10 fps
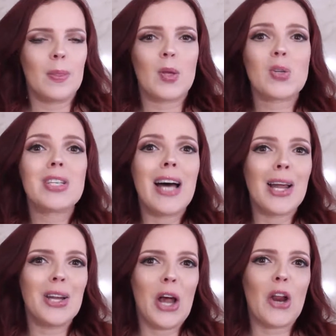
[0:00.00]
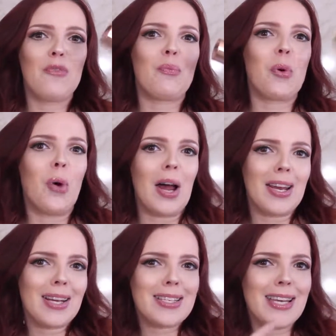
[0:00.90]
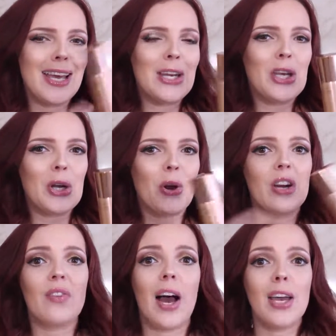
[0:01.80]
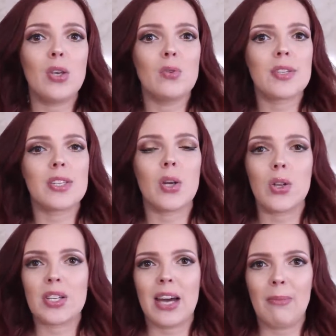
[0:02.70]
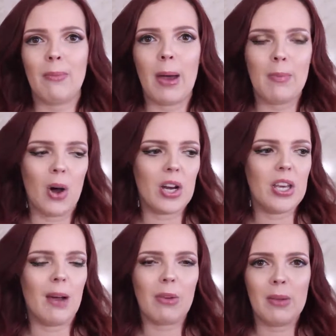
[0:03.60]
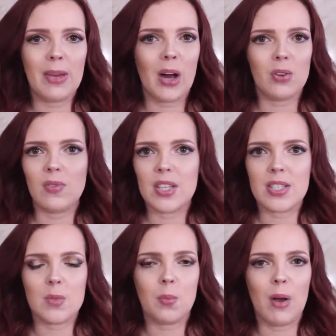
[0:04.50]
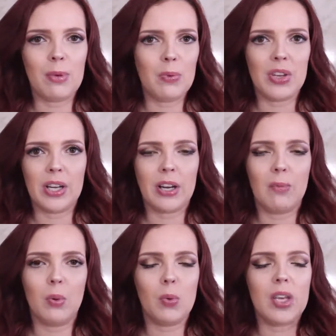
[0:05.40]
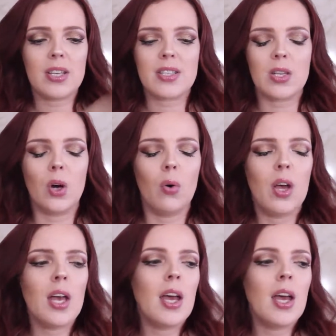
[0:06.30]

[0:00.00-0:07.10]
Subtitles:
there's not a lot of product in here, and if I use this all the time on my body, I'm going to be out of this probably within a couple weeks. So,